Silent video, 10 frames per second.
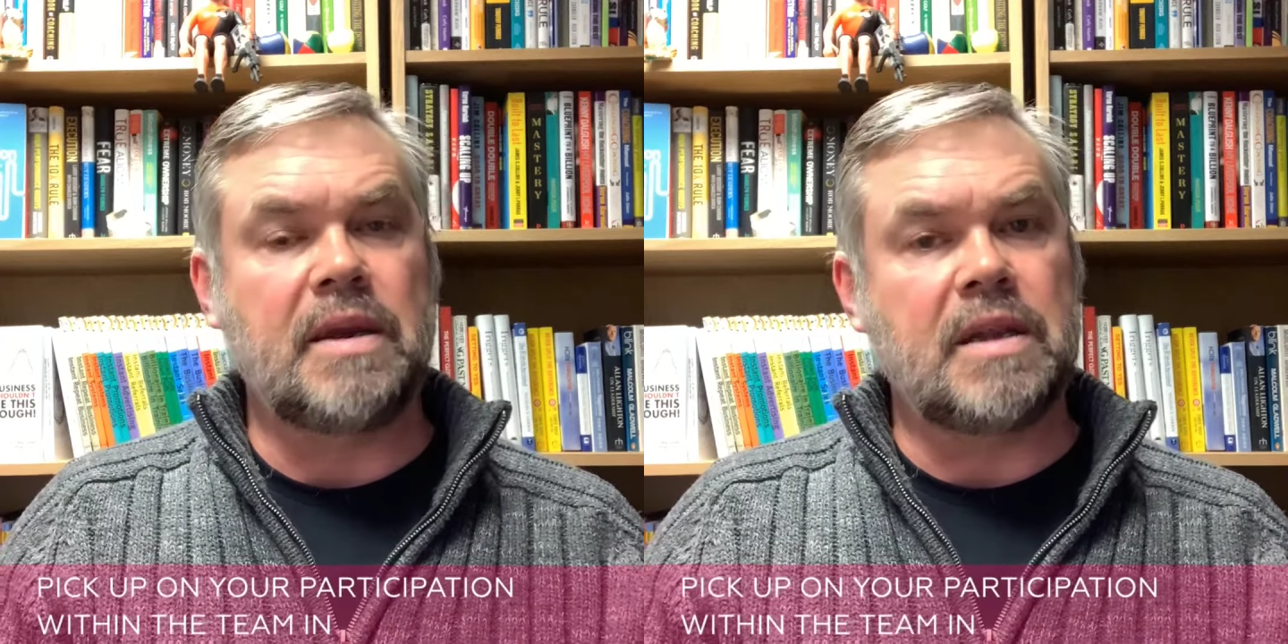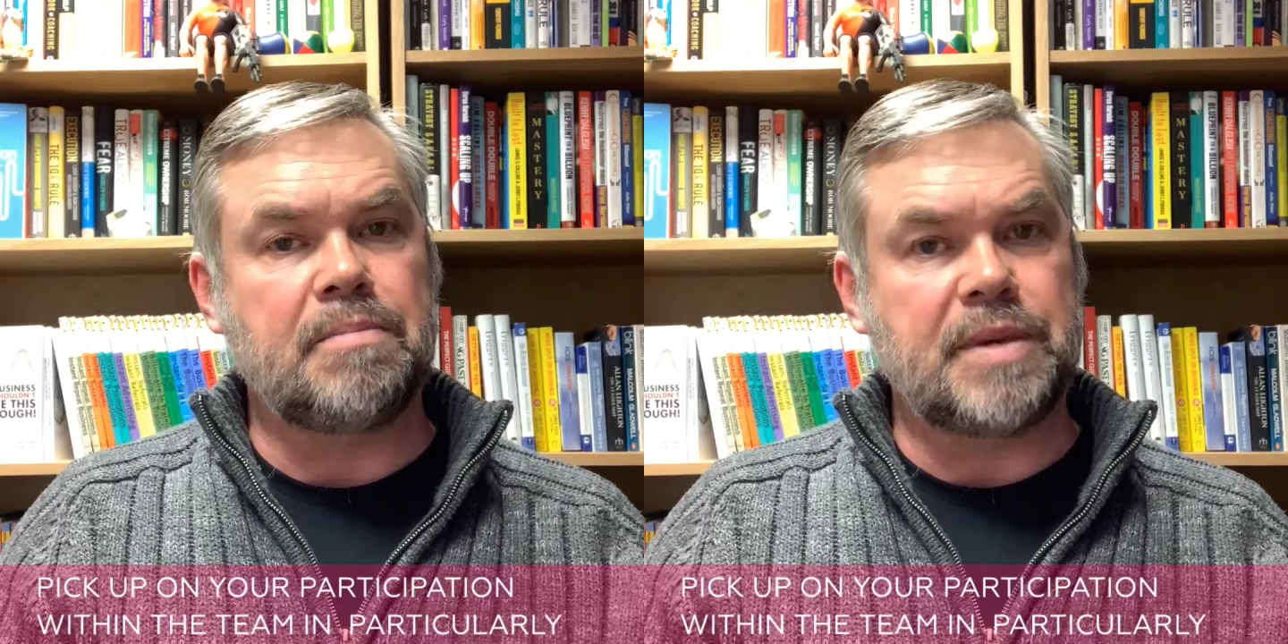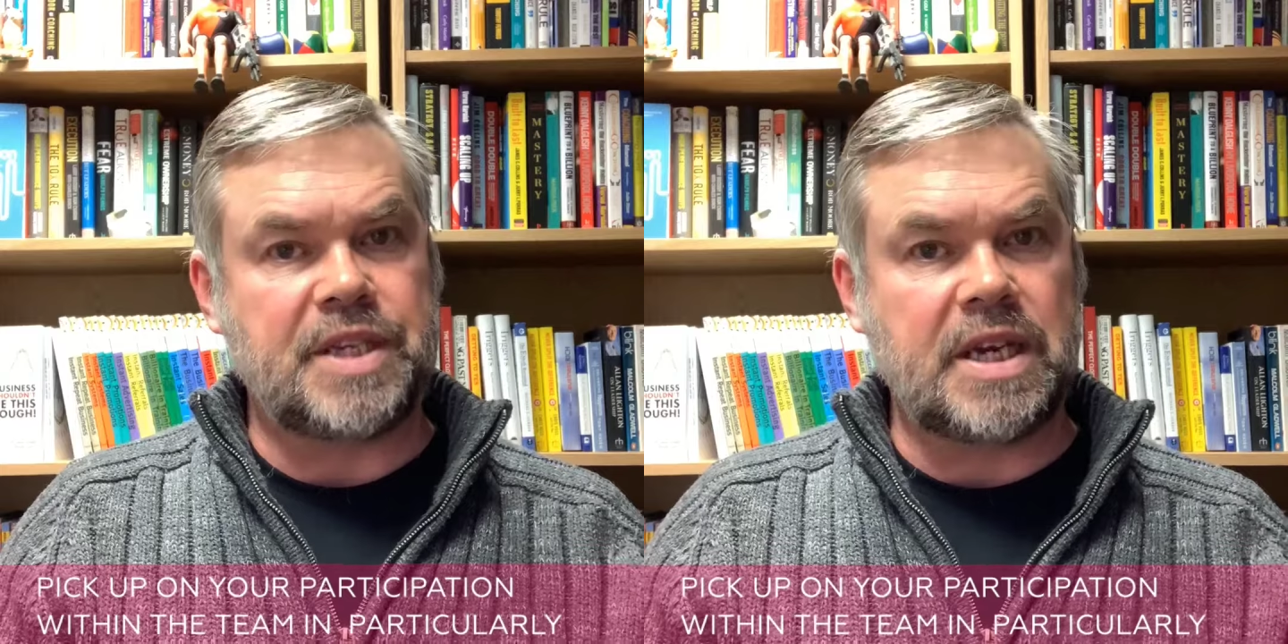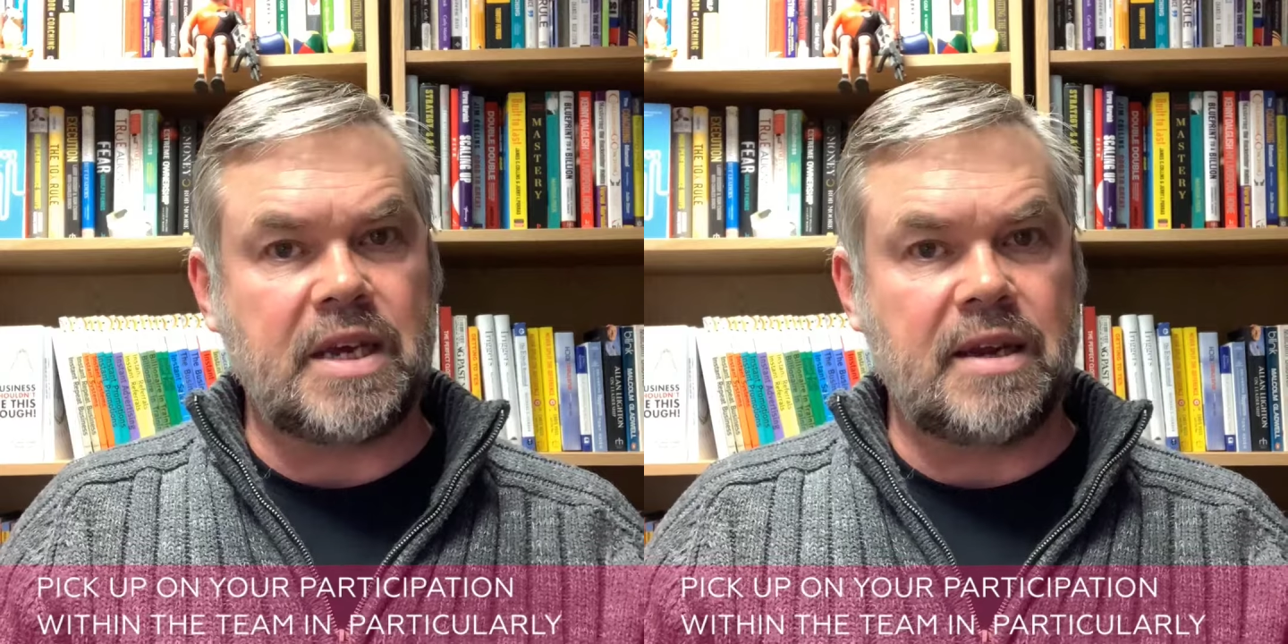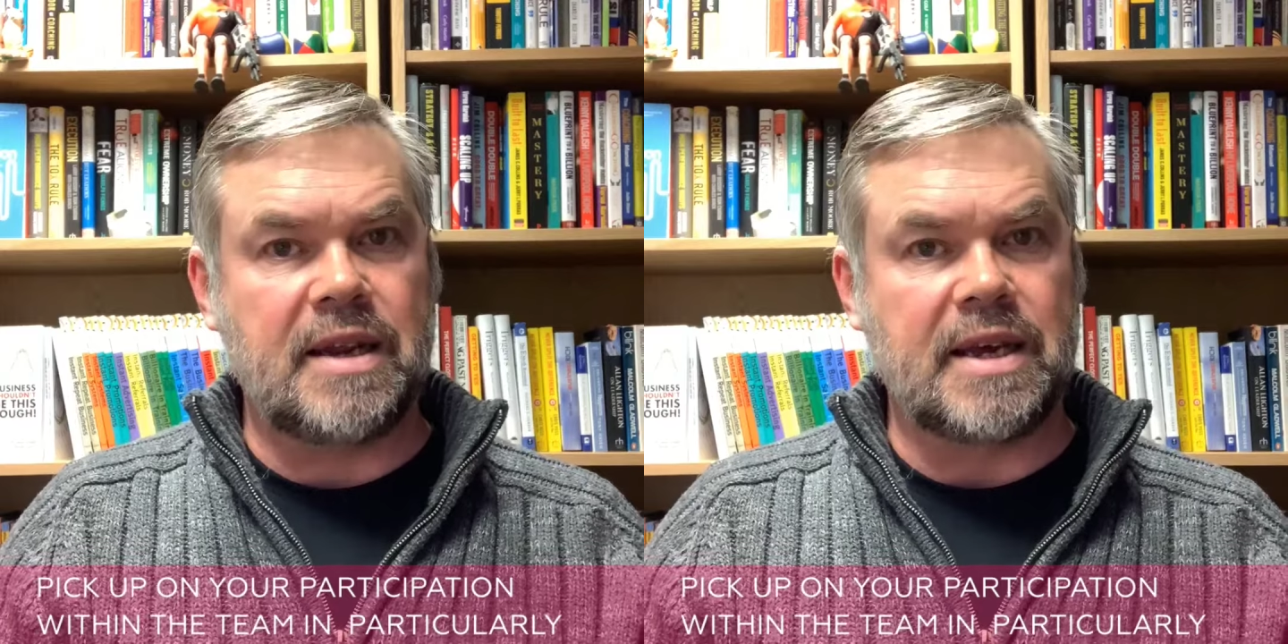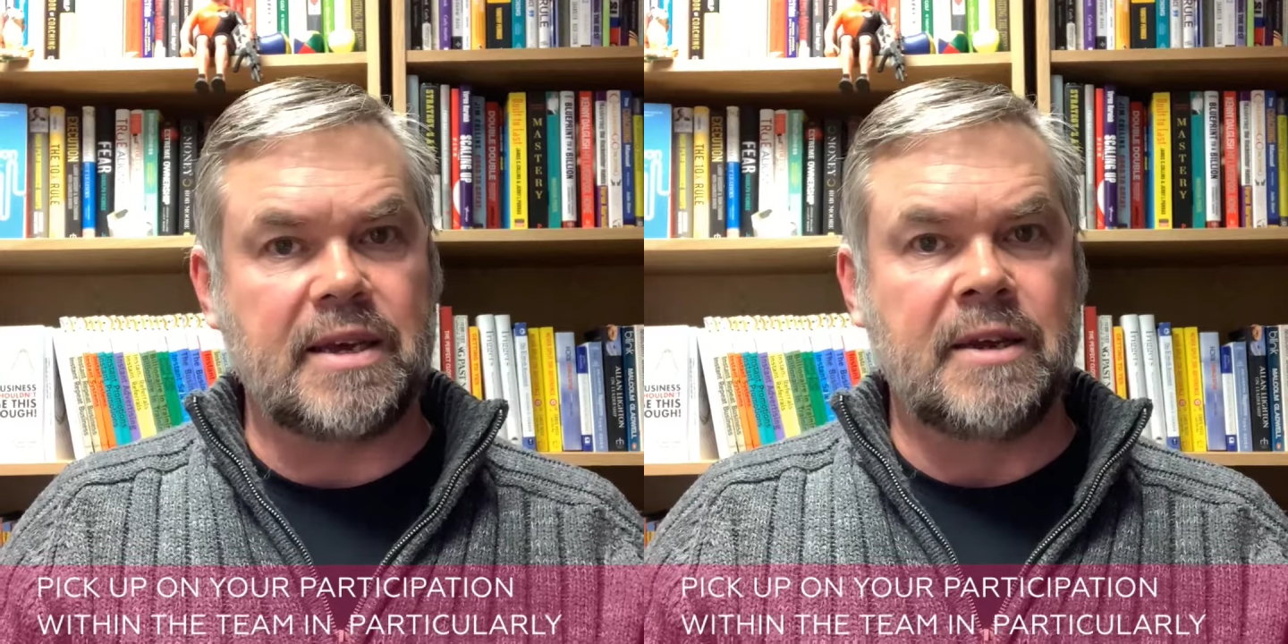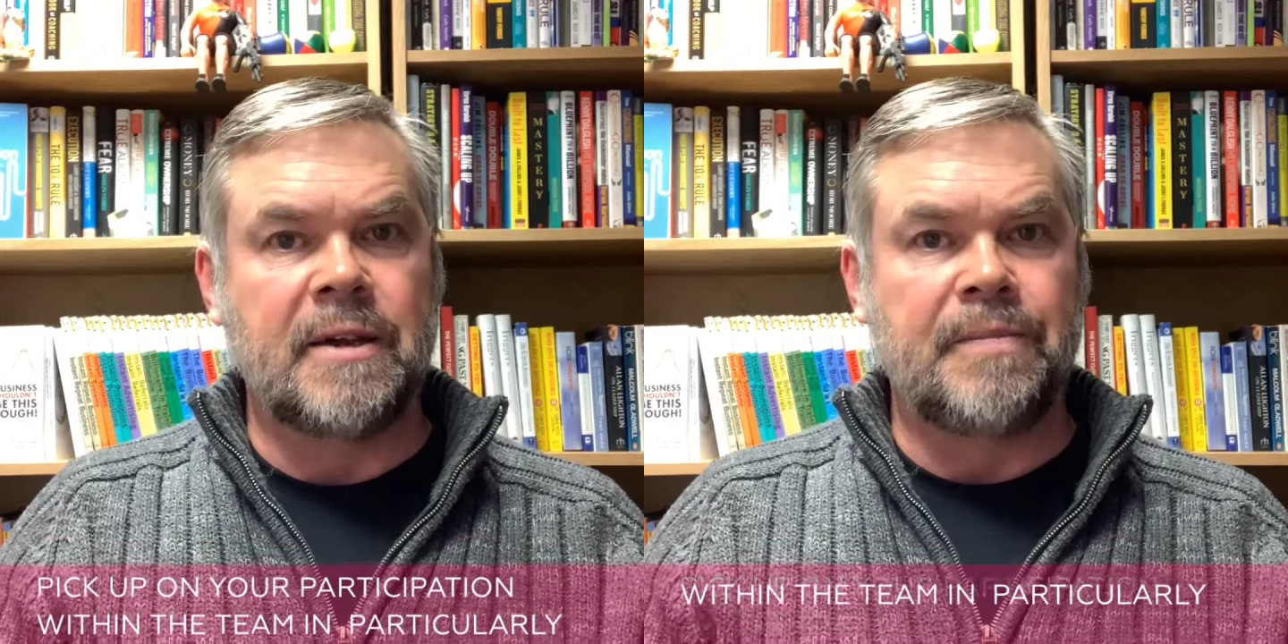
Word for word: and particularly